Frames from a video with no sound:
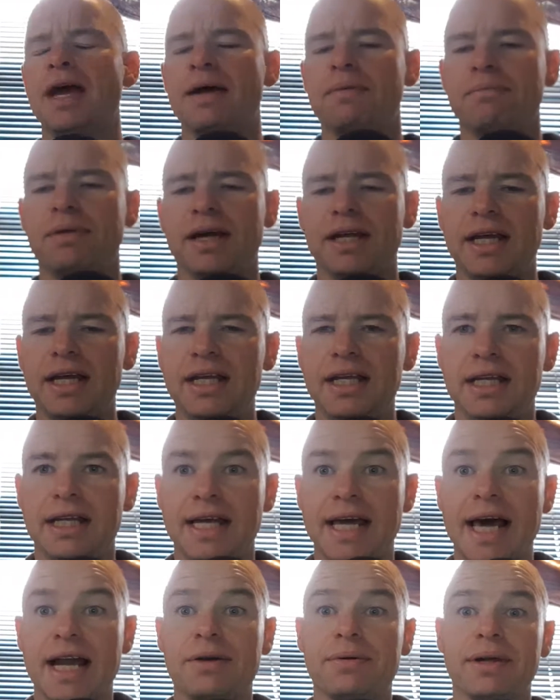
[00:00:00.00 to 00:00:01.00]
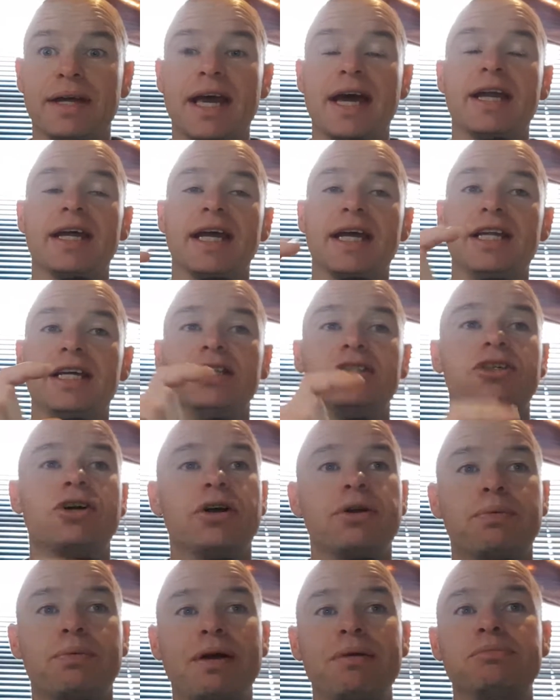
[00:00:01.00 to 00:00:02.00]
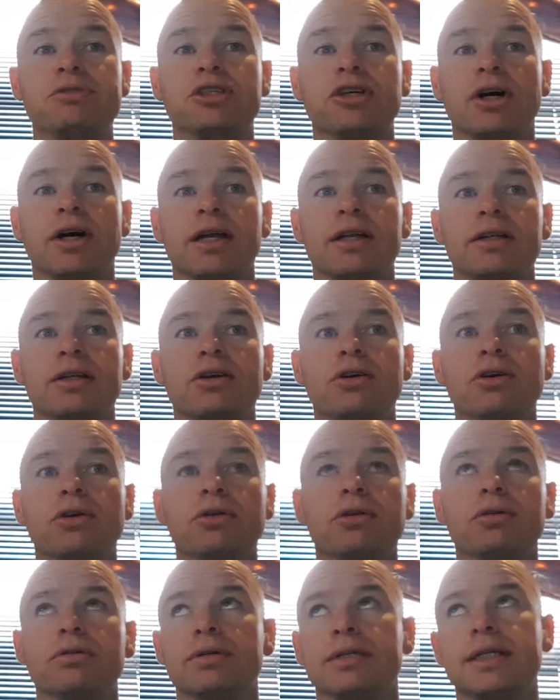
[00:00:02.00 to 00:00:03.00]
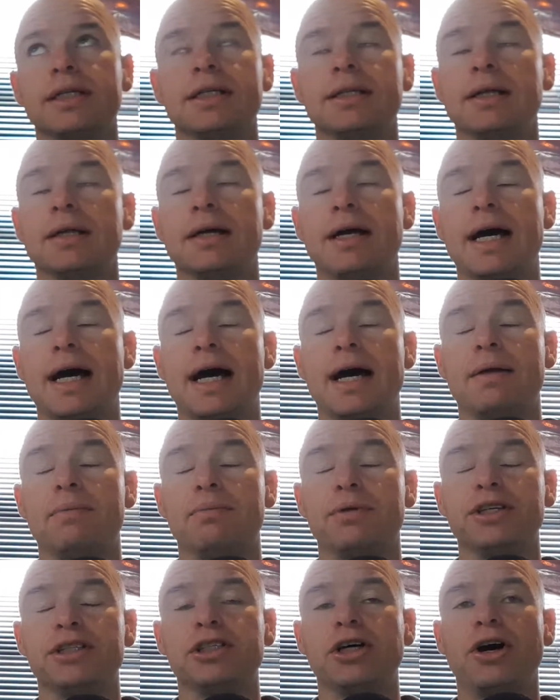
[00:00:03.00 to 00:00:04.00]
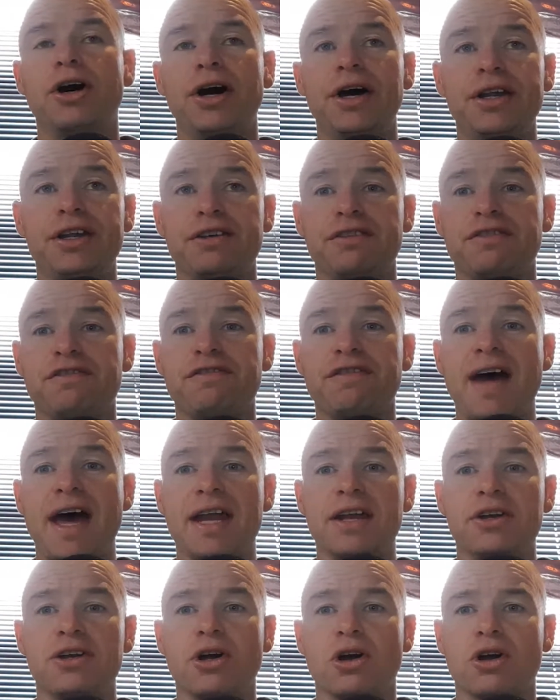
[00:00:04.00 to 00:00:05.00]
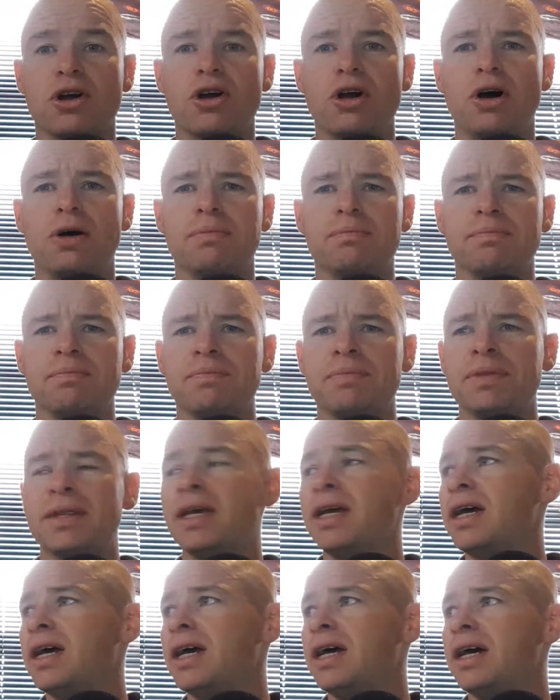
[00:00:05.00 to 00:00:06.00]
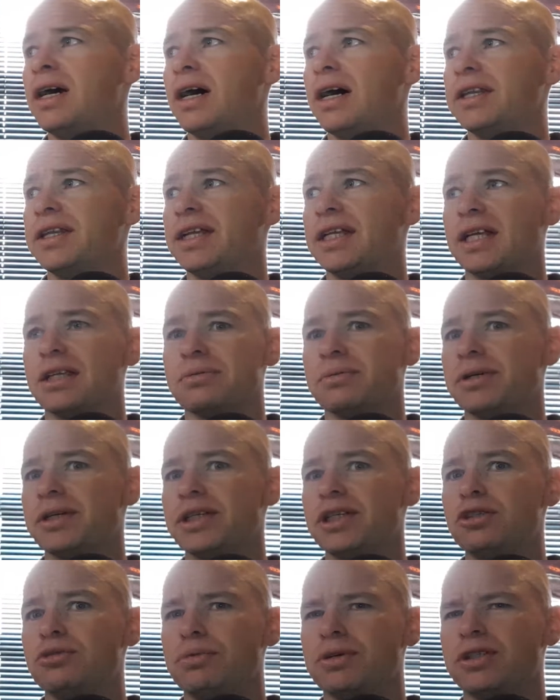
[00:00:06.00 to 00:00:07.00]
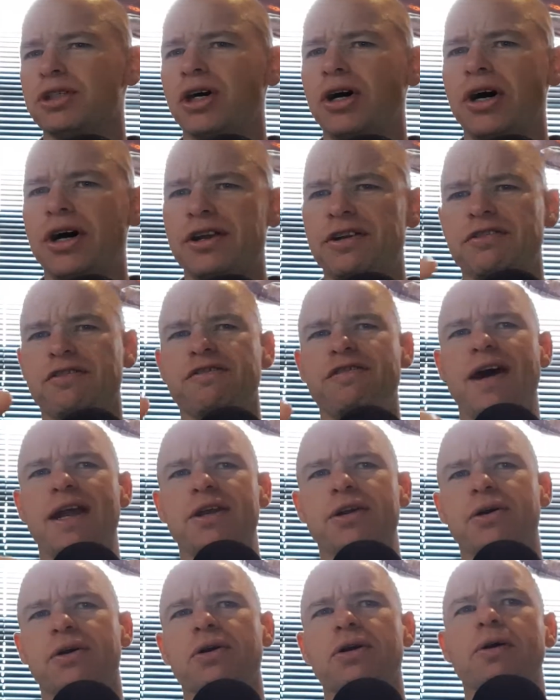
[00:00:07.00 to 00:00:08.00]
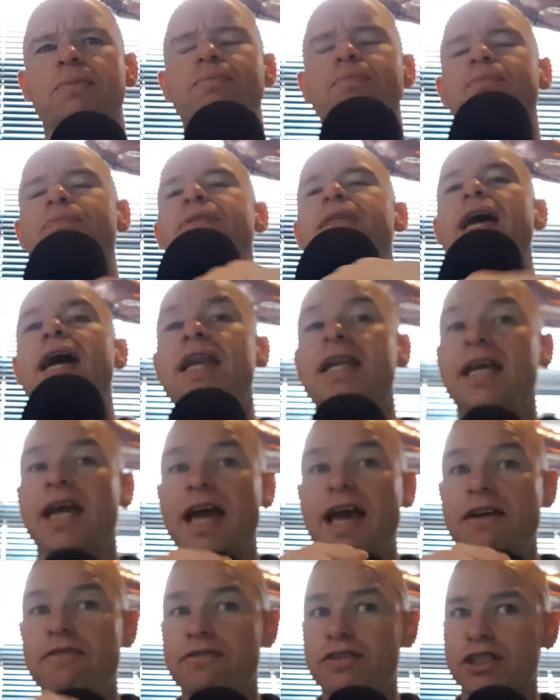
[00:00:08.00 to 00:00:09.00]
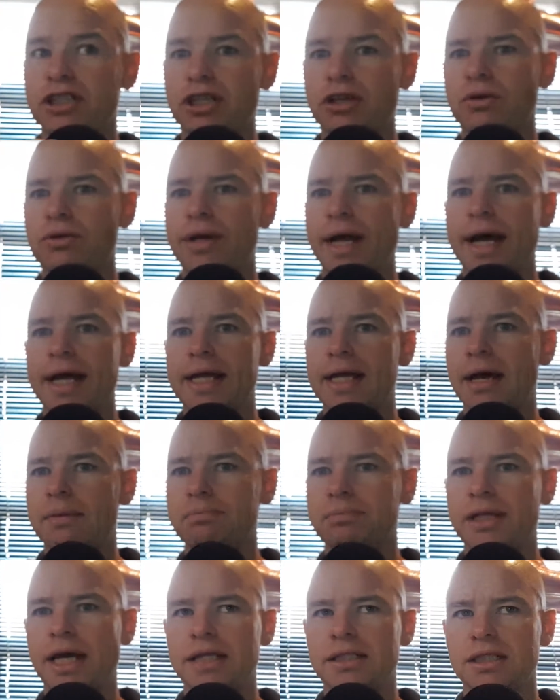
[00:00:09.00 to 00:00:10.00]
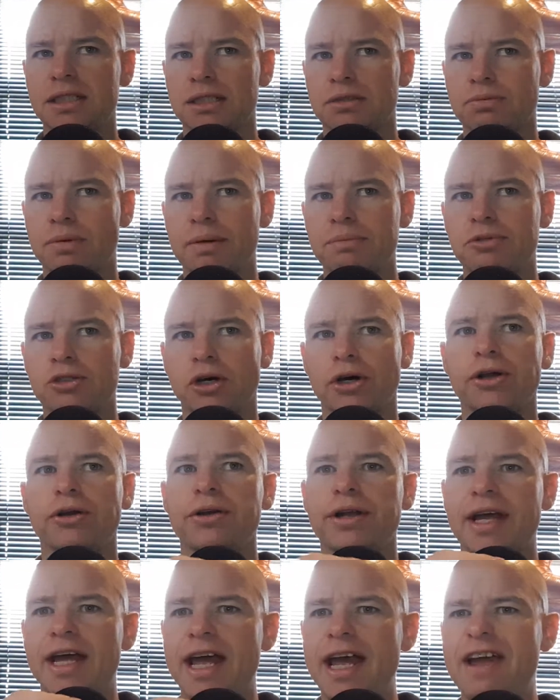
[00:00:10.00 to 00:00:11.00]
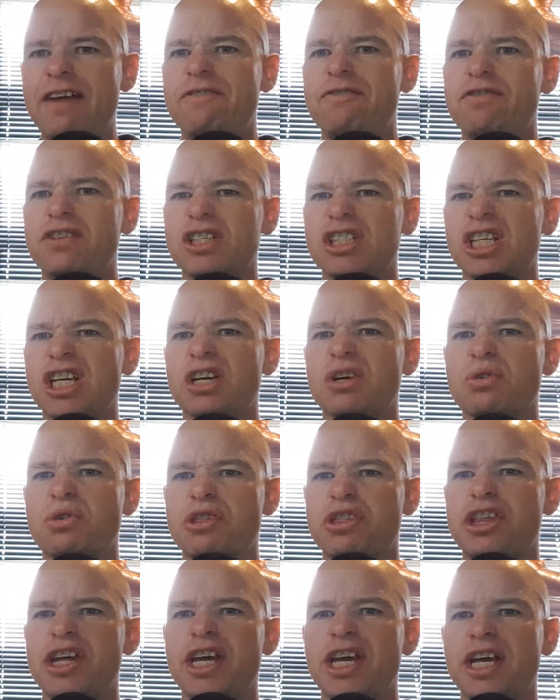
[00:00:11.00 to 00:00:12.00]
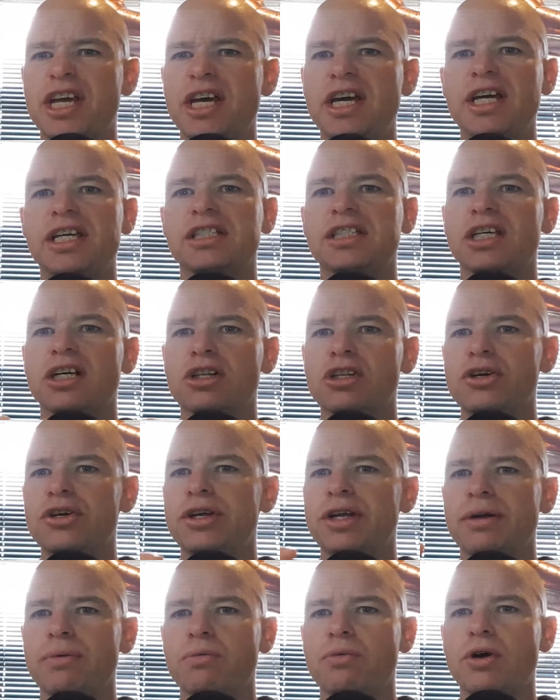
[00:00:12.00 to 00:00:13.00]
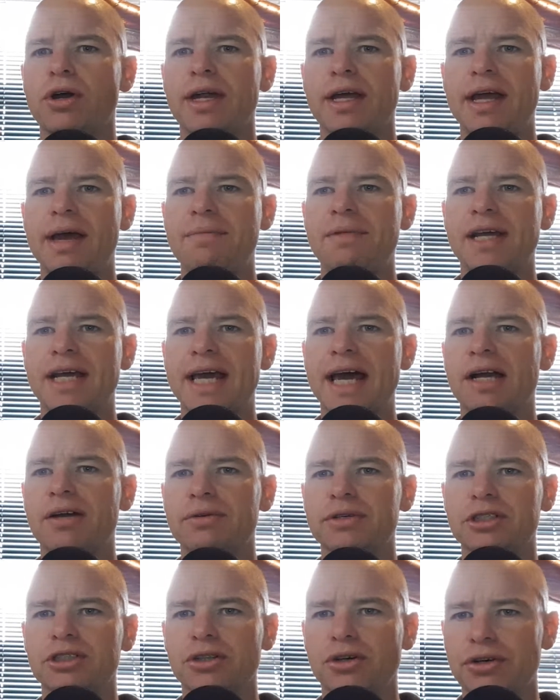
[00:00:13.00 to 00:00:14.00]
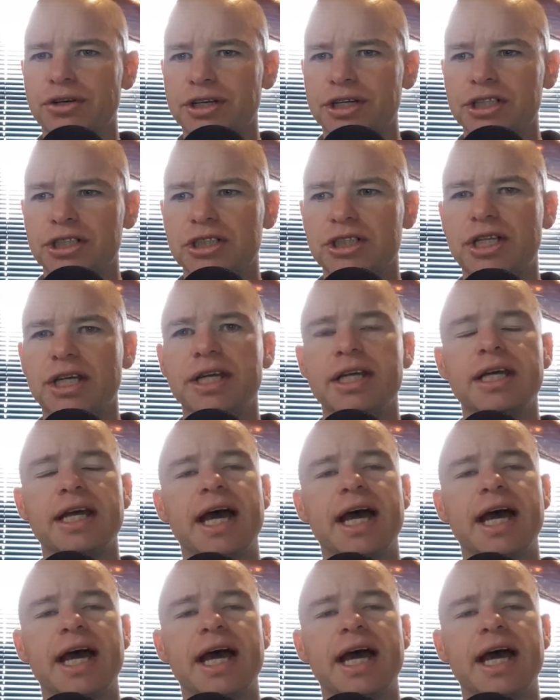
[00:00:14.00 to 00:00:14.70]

But he did calorie counting, and he's got a website called retiredandfat.com. I think that's what it is, retiredandfat.com. And every single day he updates his website on every single thing he eats, including how many calories on each thing he